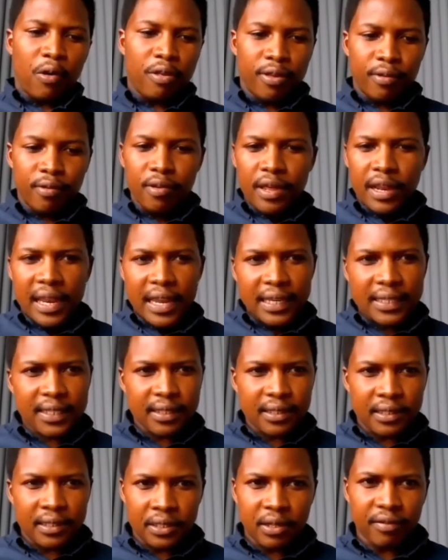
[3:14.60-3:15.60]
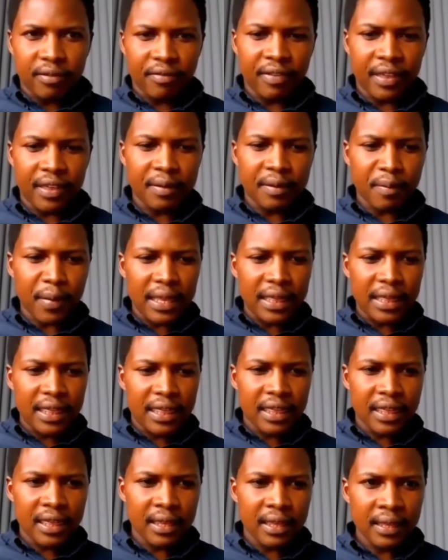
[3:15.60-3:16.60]
go through the lessons of that
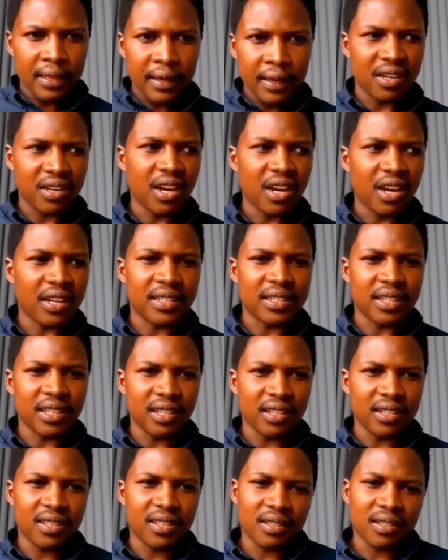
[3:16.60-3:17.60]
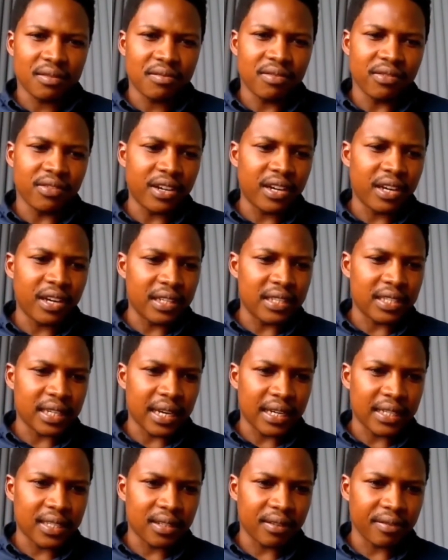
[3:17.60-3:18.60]
month. And yeah, it's very
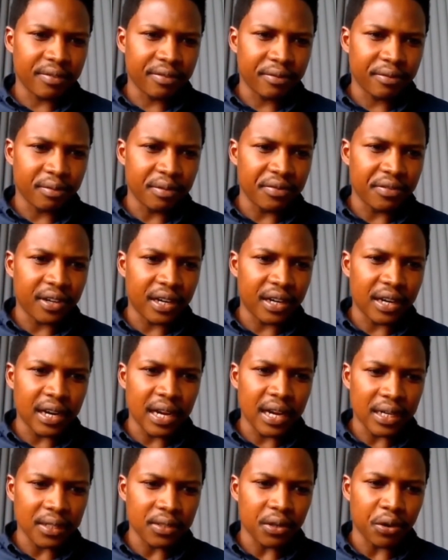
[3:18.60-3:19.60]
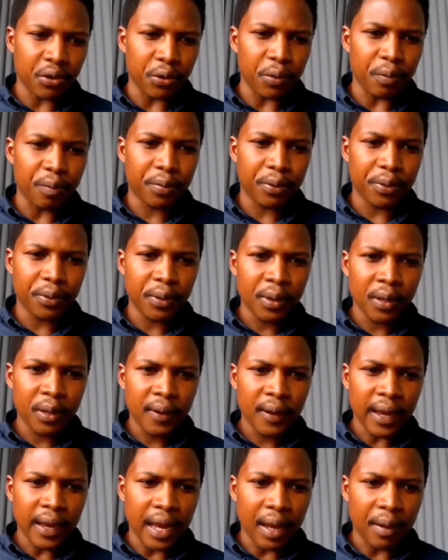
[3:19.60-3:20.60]
interactive. We've got a nice group,
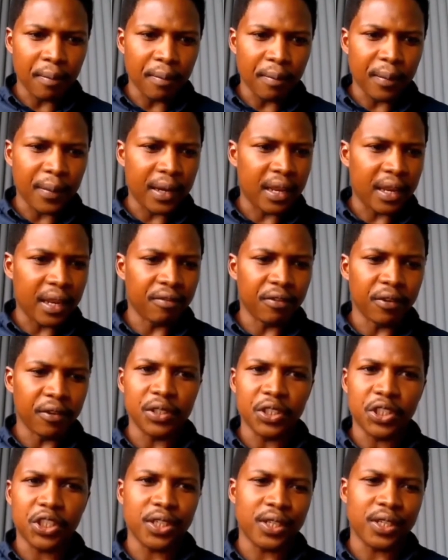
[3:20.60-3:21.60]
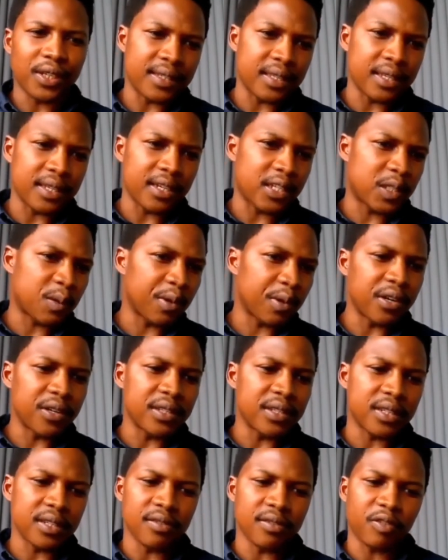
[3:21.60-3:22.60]
and everyone shares their
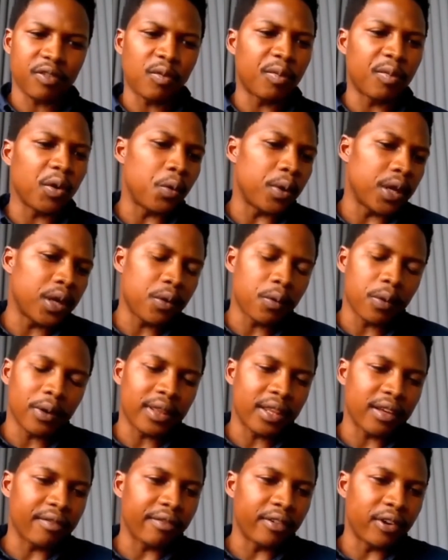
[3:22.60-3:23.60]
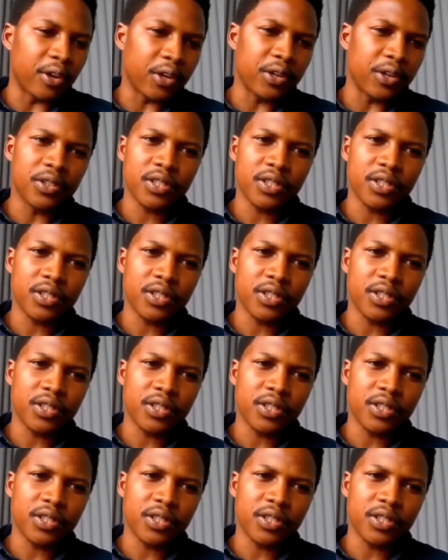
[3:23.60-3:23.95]
experiences from the week, what they've